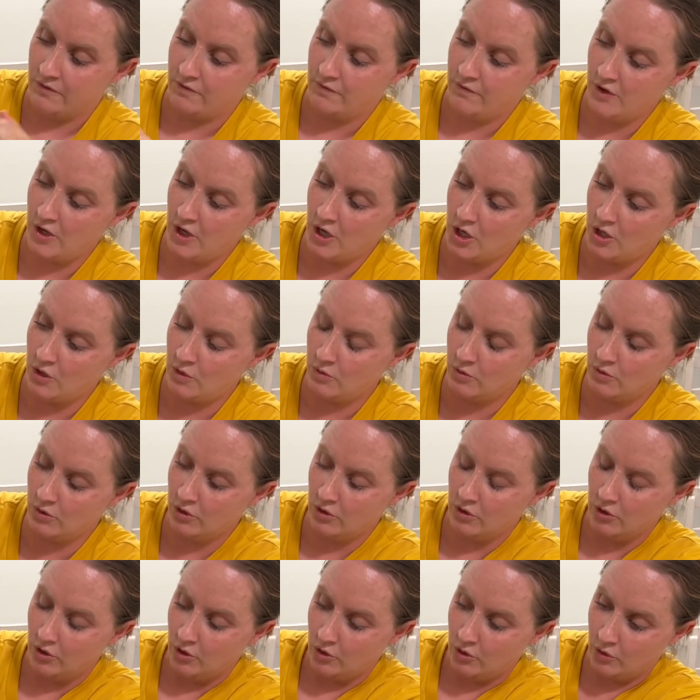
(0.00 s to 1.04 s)
phone
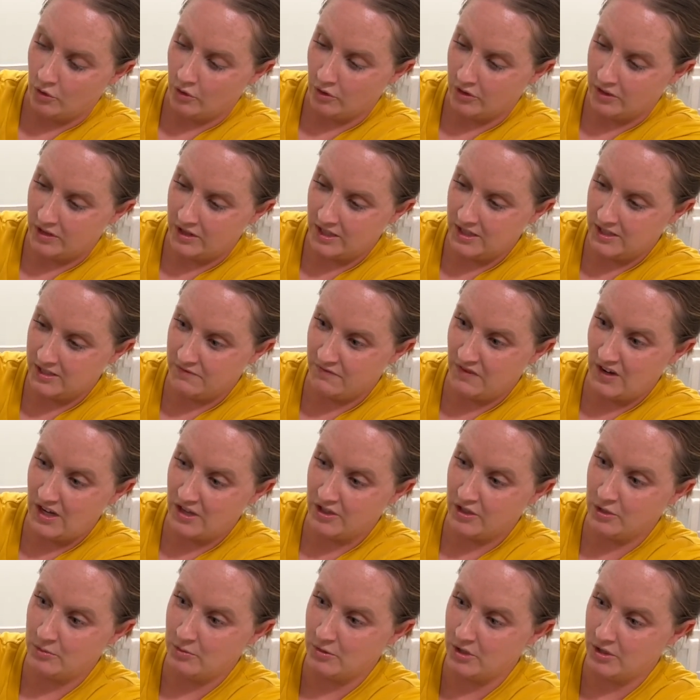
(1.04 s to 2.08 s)
or things
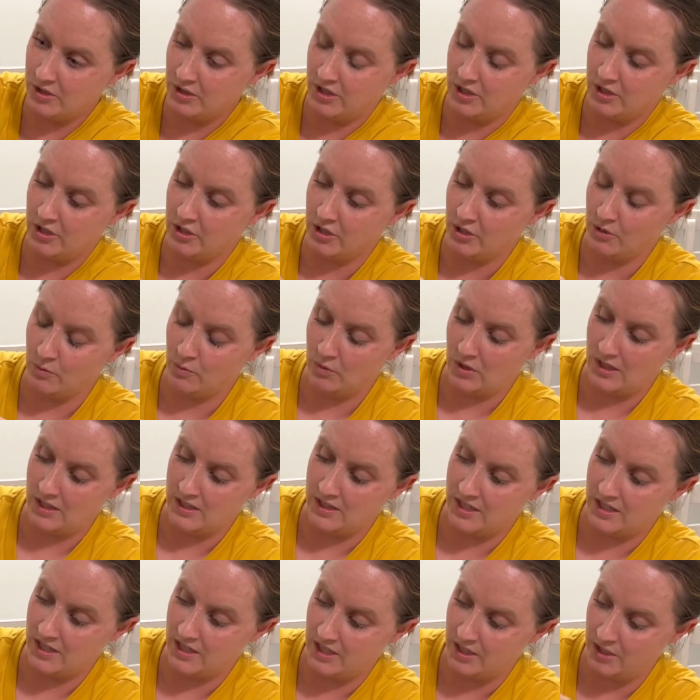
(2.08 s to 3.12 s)
valuable that you don't
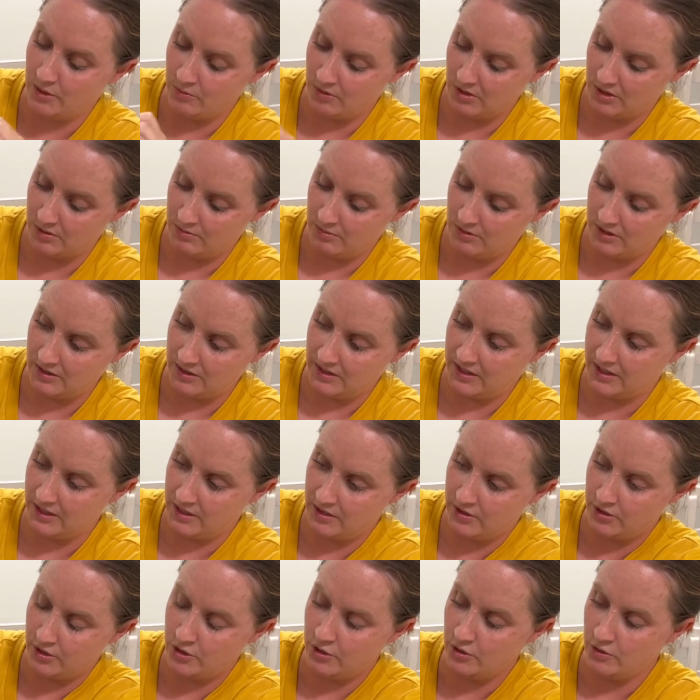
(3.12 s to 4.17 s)
want anyone to be able to
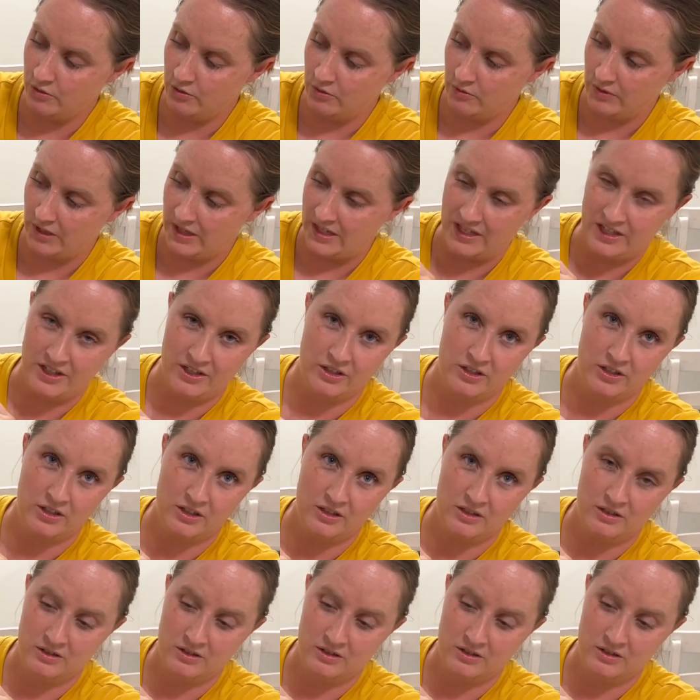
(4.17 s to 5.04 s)
get to right here.